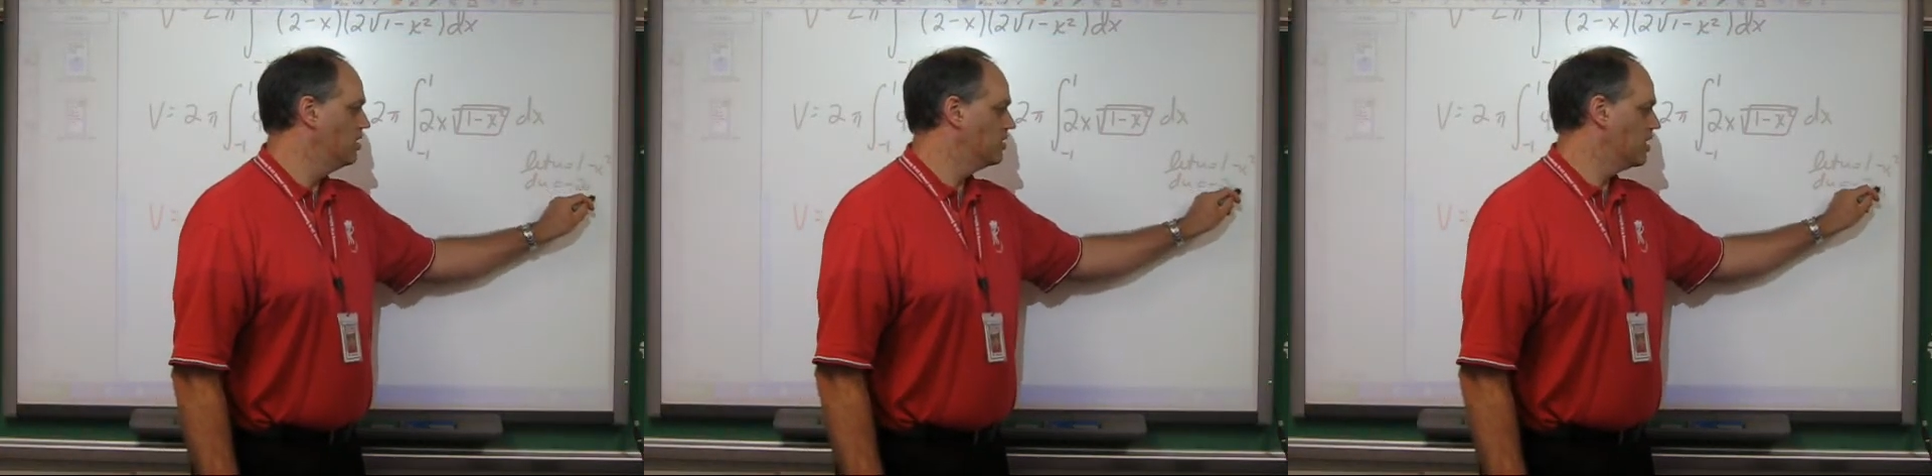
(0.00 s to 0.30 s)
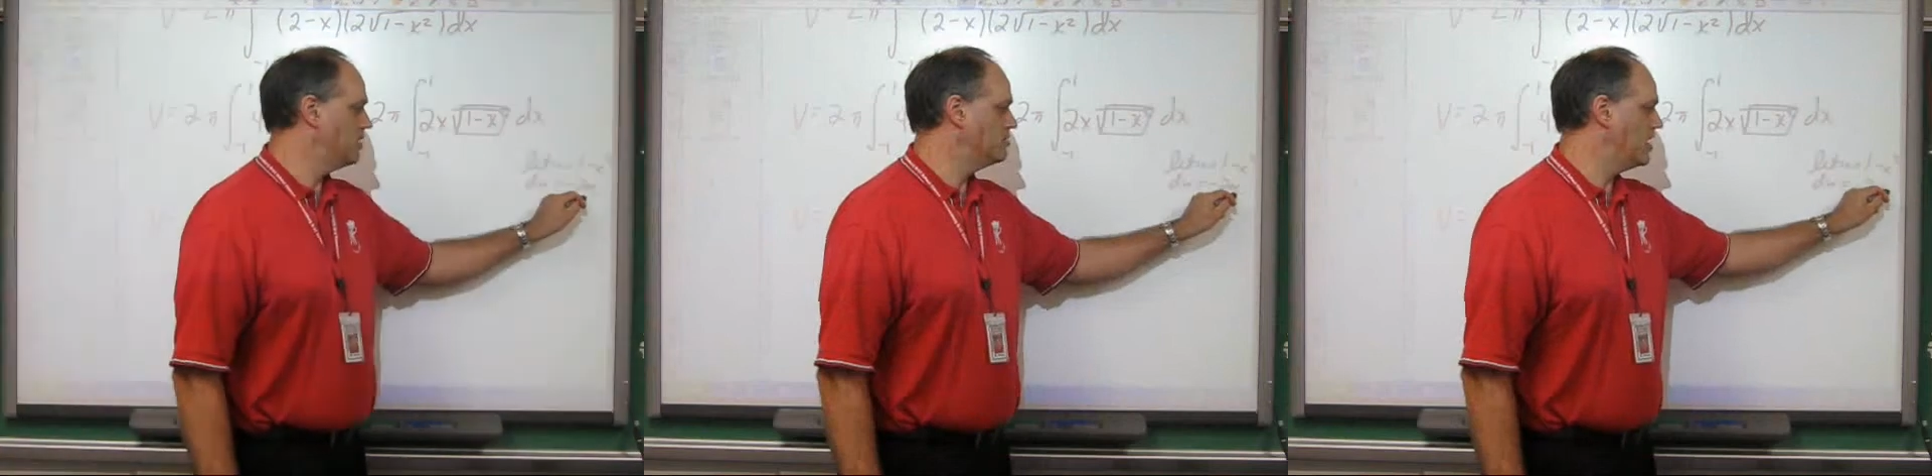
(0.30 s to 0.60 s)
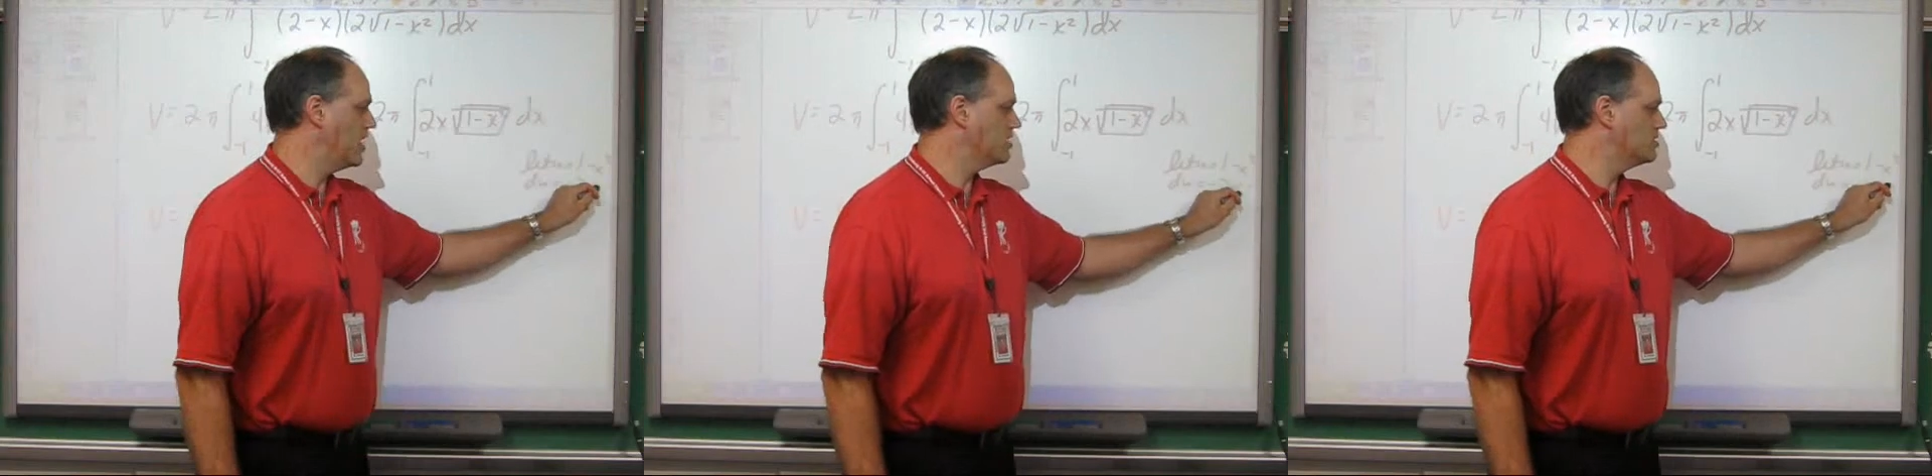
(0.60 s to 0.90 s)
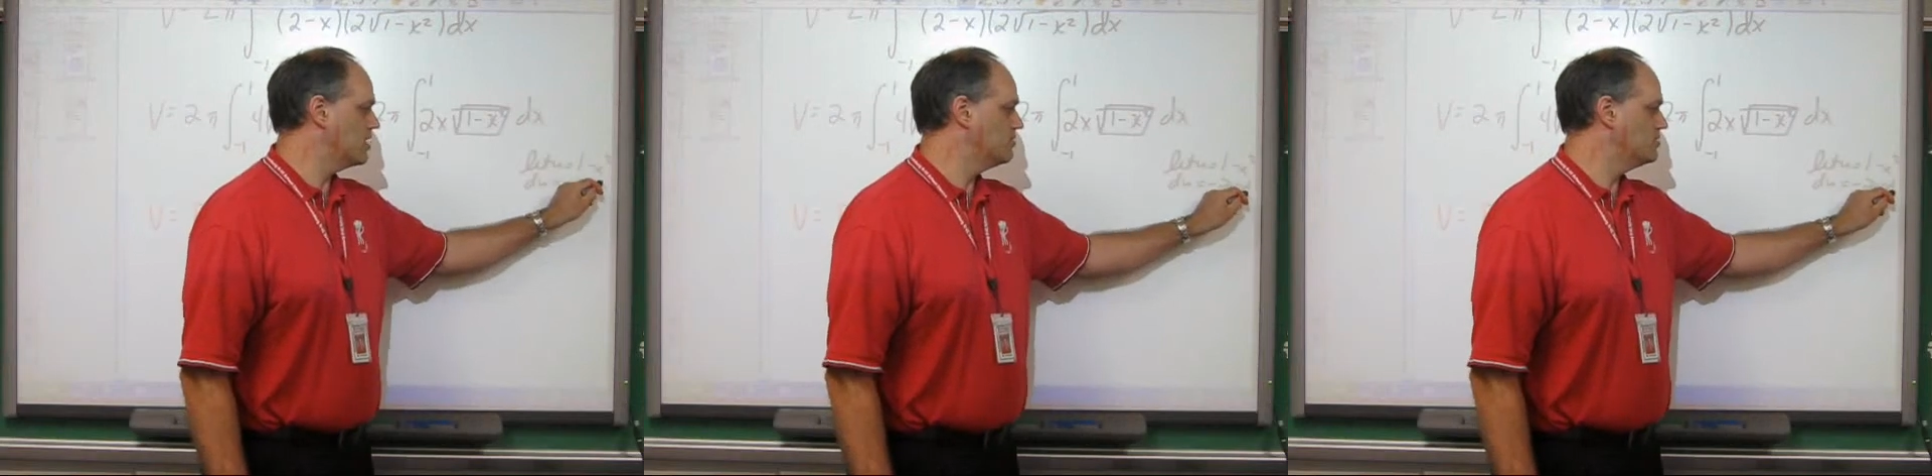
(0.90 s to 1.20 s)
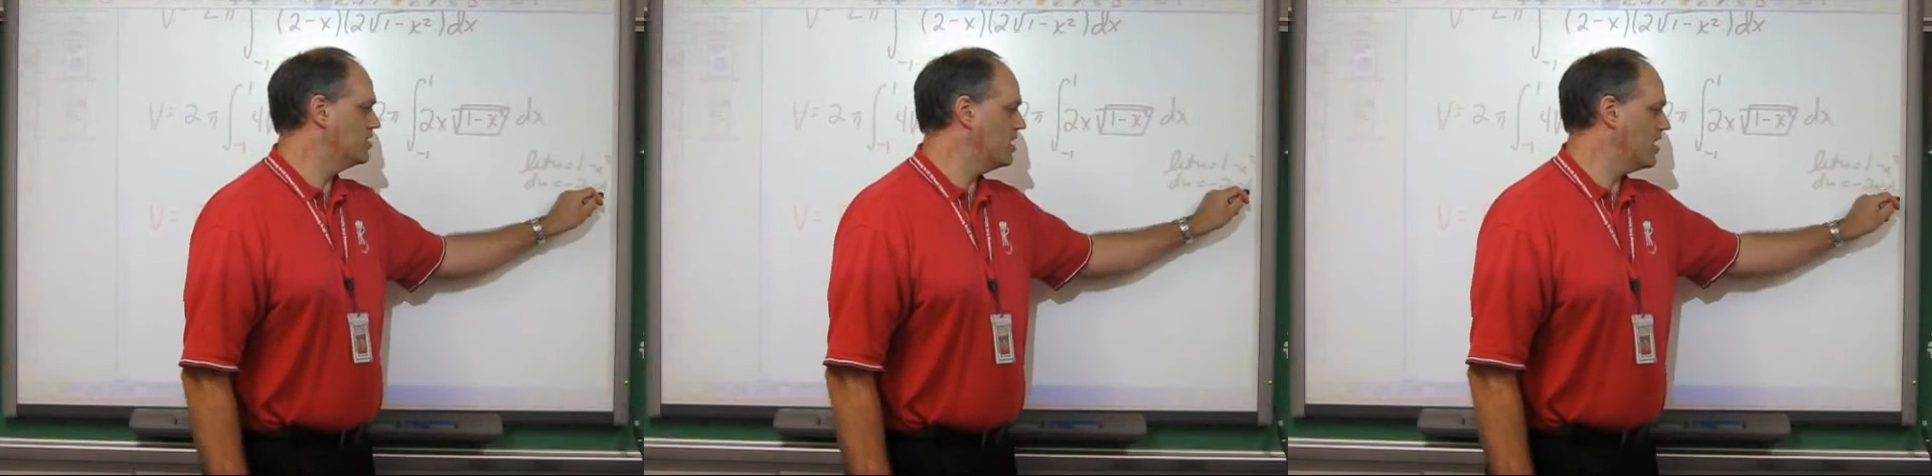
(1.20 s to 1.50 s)
times x times
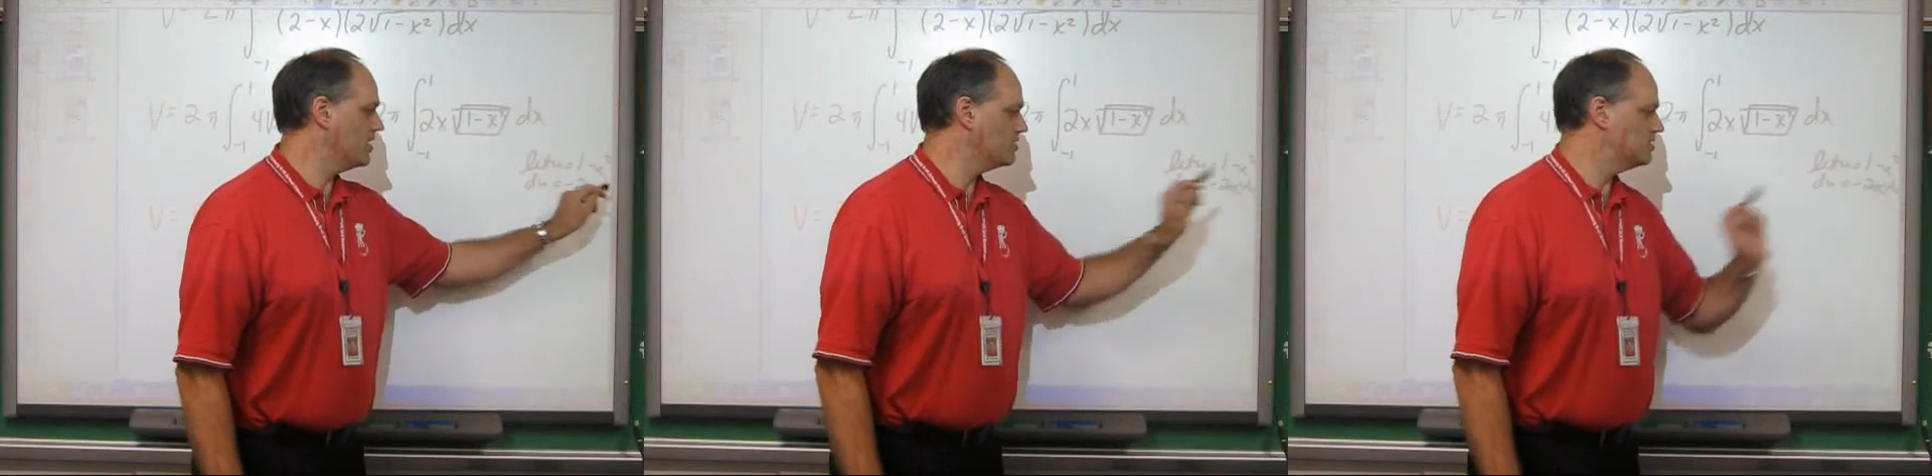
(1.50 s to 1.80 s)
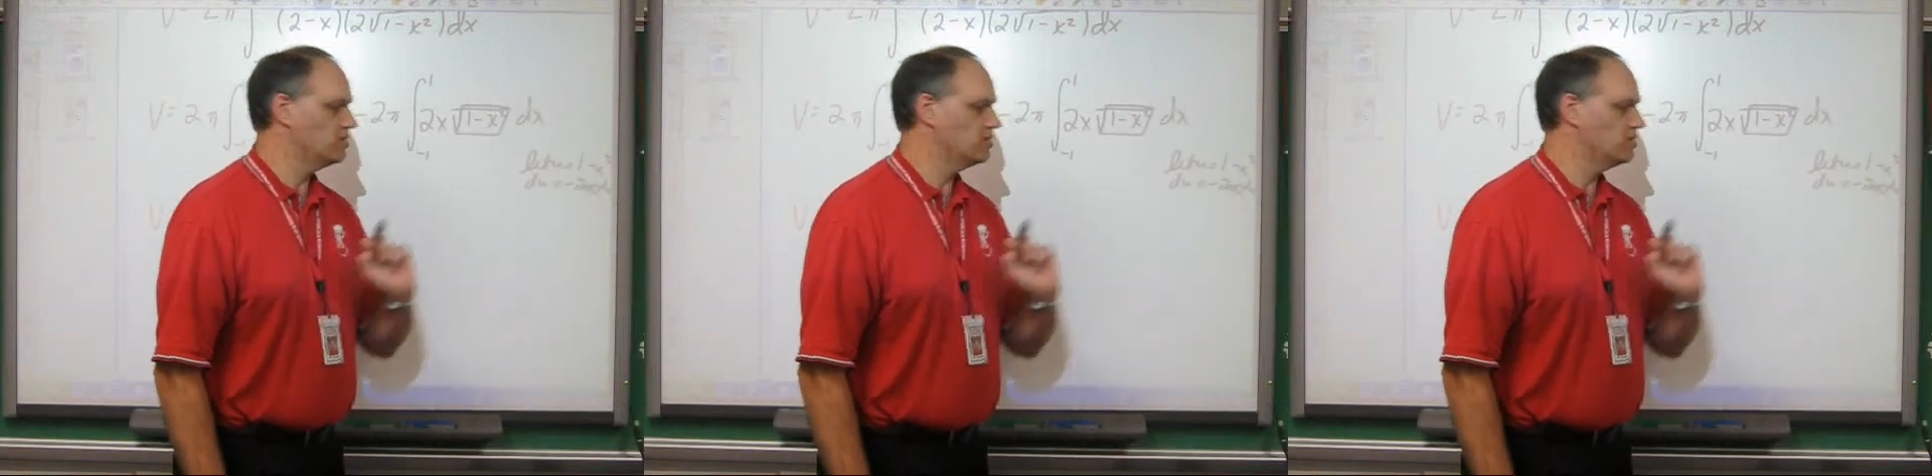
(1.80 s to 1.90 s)
dx.